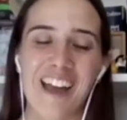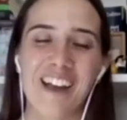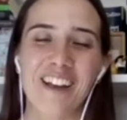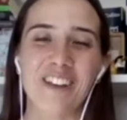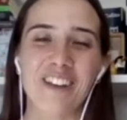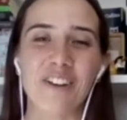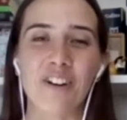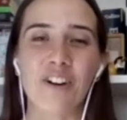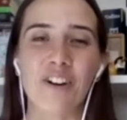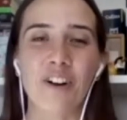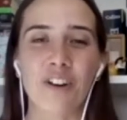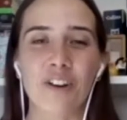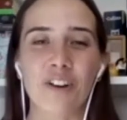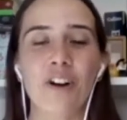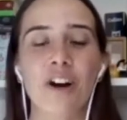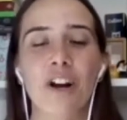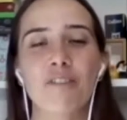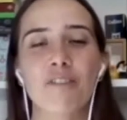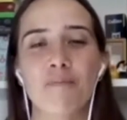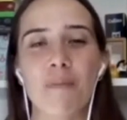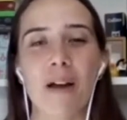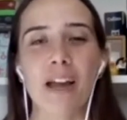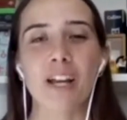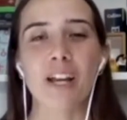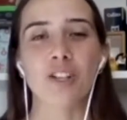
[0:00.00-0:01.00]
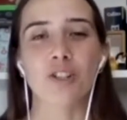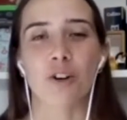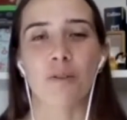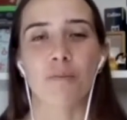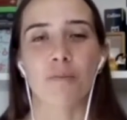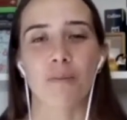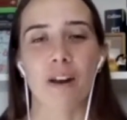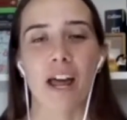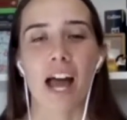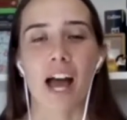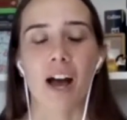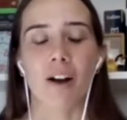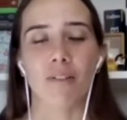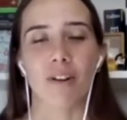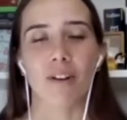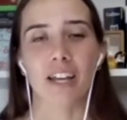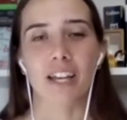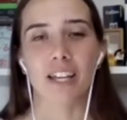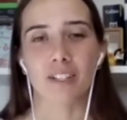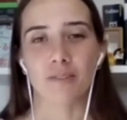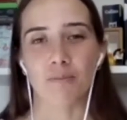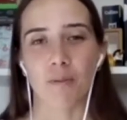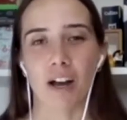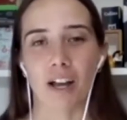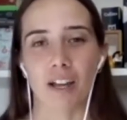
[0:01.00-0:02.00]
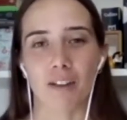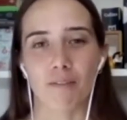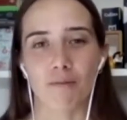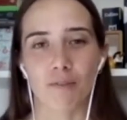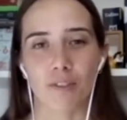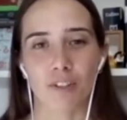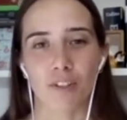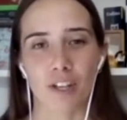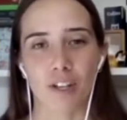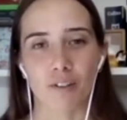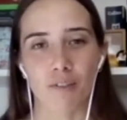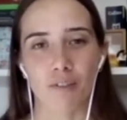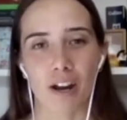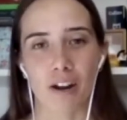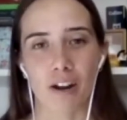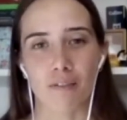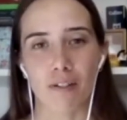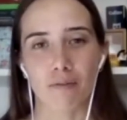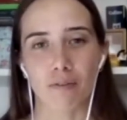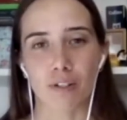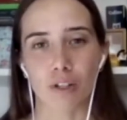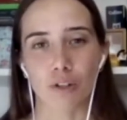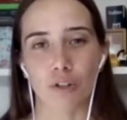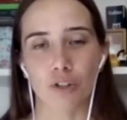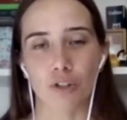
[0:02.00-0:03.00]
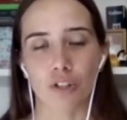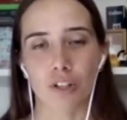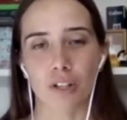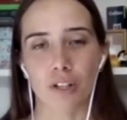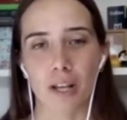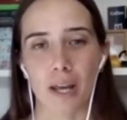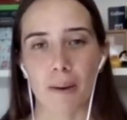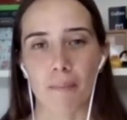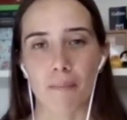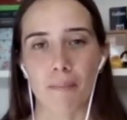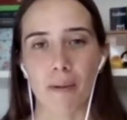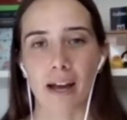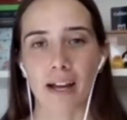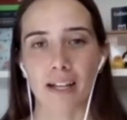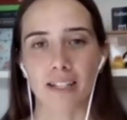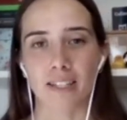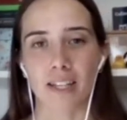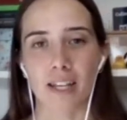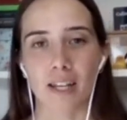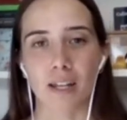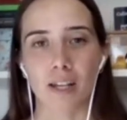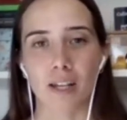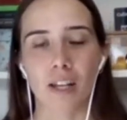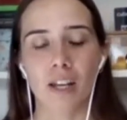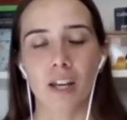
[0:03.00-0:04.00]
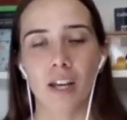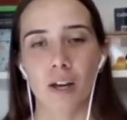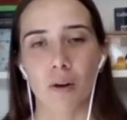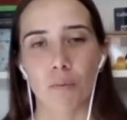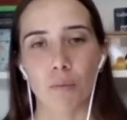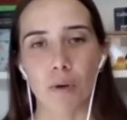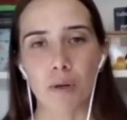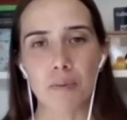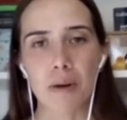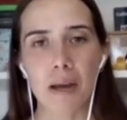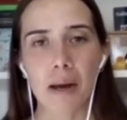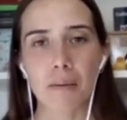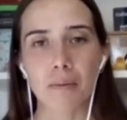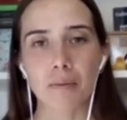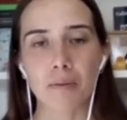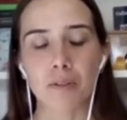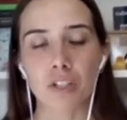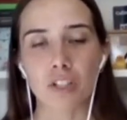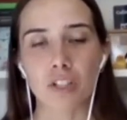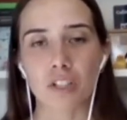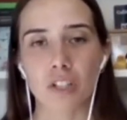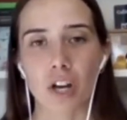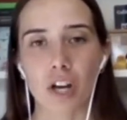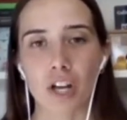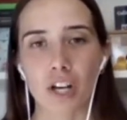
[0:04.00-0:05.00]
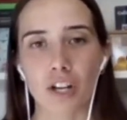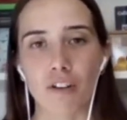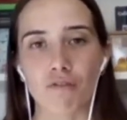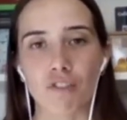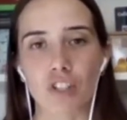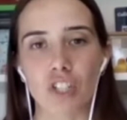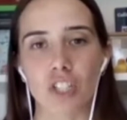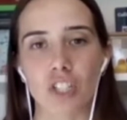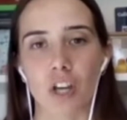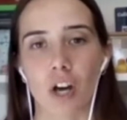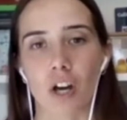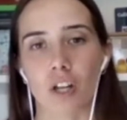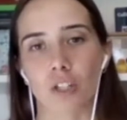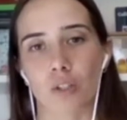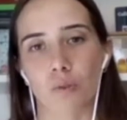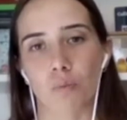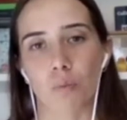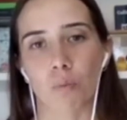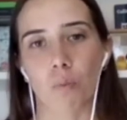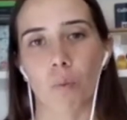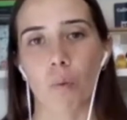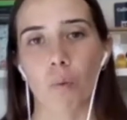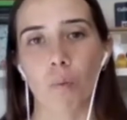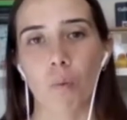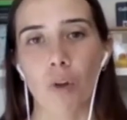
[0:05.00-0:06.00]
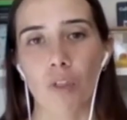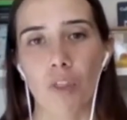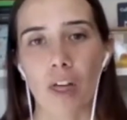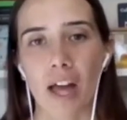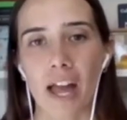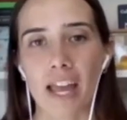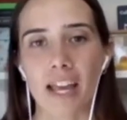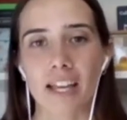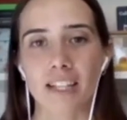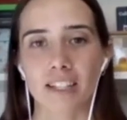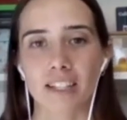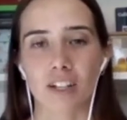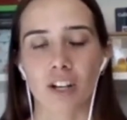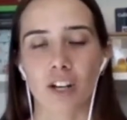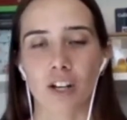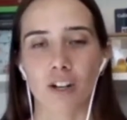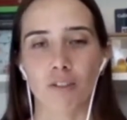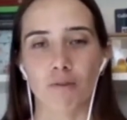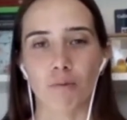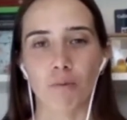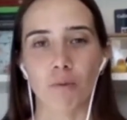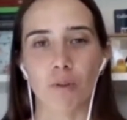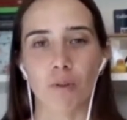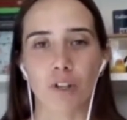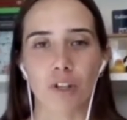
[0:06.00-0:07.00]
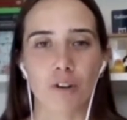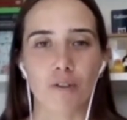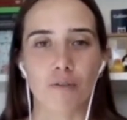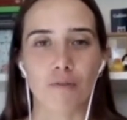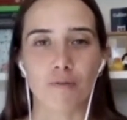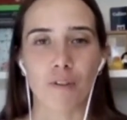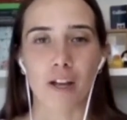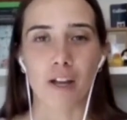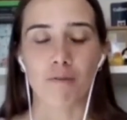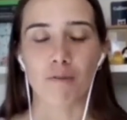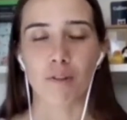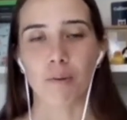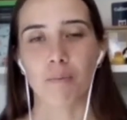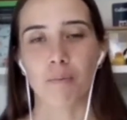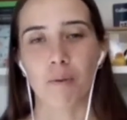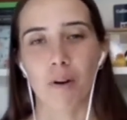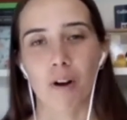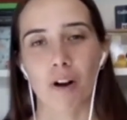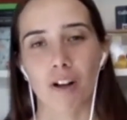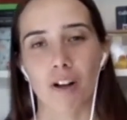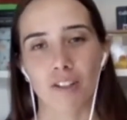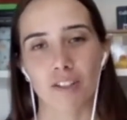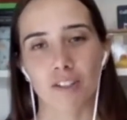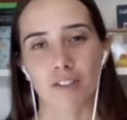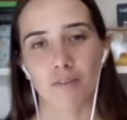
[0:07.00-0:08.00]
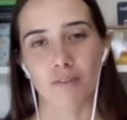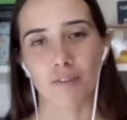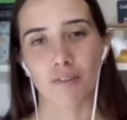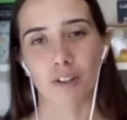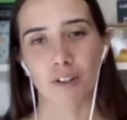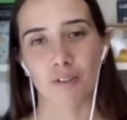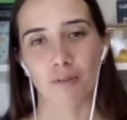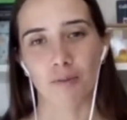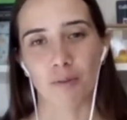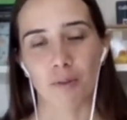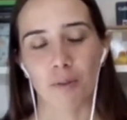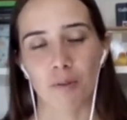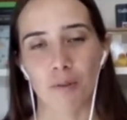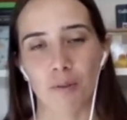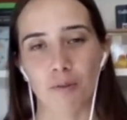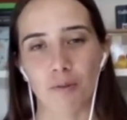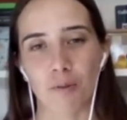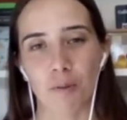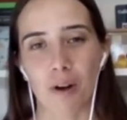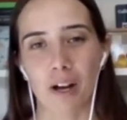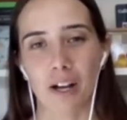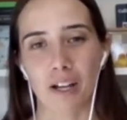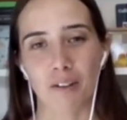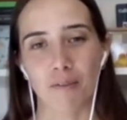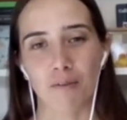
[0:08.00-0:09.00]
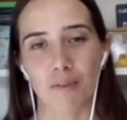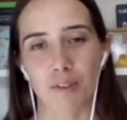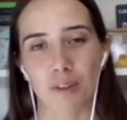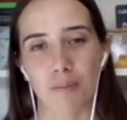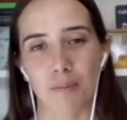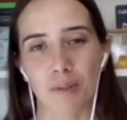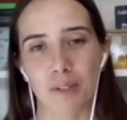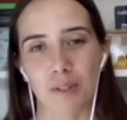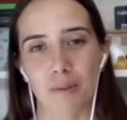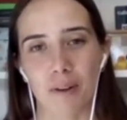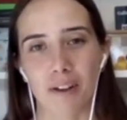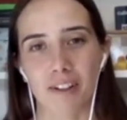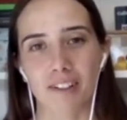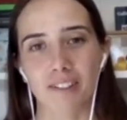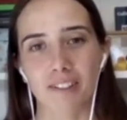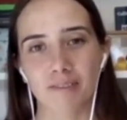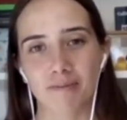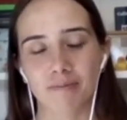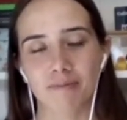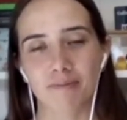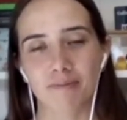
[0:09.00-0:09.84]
Your kind of main job now is working for the Rare Revolution magazine. We'd be able to just kind of discuss what that is and kind of what are your favorite parts of kind of working for them as well.